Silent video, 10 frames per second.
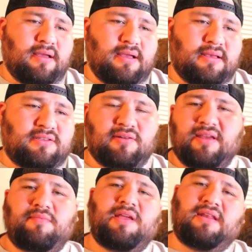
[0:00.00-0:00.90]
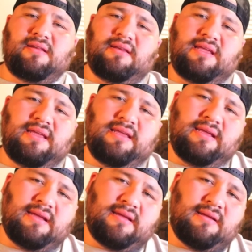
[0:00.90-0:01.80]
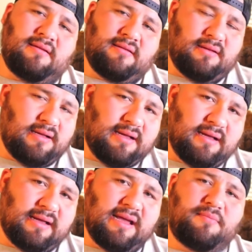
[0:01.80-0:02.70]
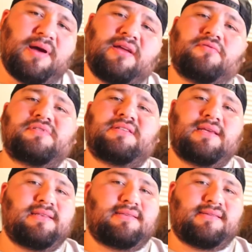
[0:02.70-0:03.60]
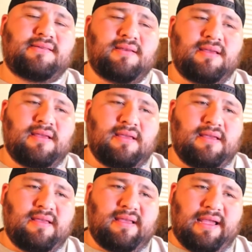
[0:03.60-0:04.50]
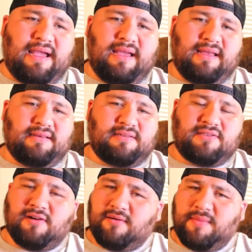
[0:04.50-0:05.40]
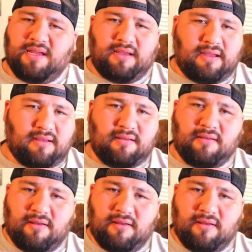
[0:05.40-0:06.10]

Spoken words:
so I immediately got my own scents and started making,